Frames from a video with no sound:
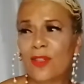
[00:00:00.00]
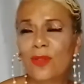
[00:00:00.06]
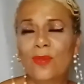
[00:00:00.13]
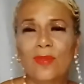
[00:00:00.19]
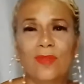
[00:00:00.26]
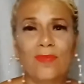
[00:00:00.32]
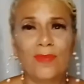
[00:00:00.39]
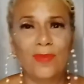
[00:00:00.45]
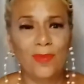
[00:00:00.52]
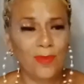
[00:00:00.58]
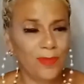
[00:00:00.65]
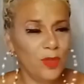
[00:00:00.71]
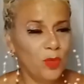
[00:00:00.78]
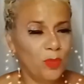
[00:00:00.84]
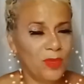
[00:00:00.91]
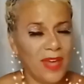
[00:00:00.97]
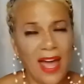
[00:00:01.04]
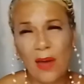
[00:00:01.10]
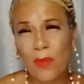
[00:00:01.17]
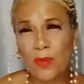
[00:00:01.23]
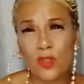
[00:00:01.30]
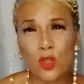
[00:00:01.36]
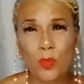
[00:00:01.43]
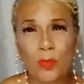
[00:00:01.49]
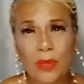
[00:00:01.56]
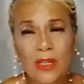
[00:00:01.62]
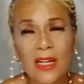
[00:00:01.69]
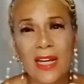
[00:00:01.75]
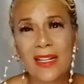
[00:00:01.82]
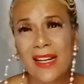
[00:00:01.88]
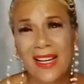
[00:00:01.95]
you you get what you
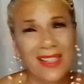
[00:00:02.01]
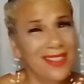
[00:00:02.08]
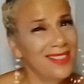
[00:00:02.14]
put in.